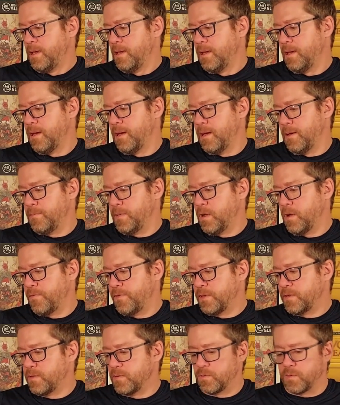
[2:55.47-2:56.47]
if
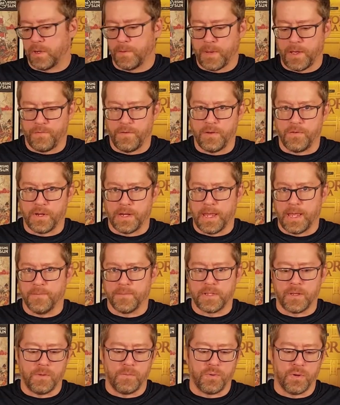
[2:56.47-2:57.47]
this was one of my favorite
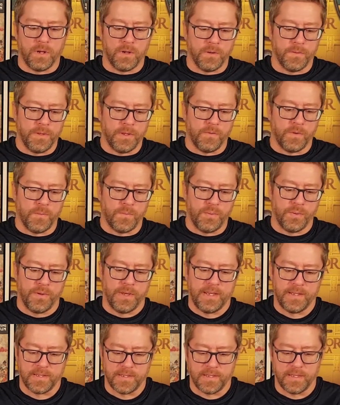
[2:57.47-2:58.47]
games, I would probably
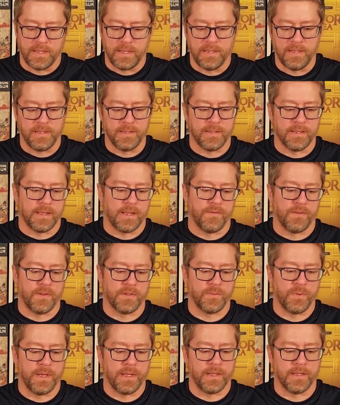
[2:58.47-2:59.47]
replace these. Like if I
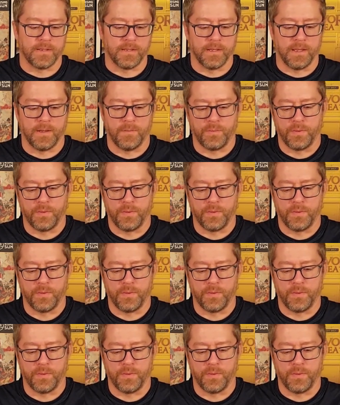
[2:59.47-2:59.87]
was playing this a lot,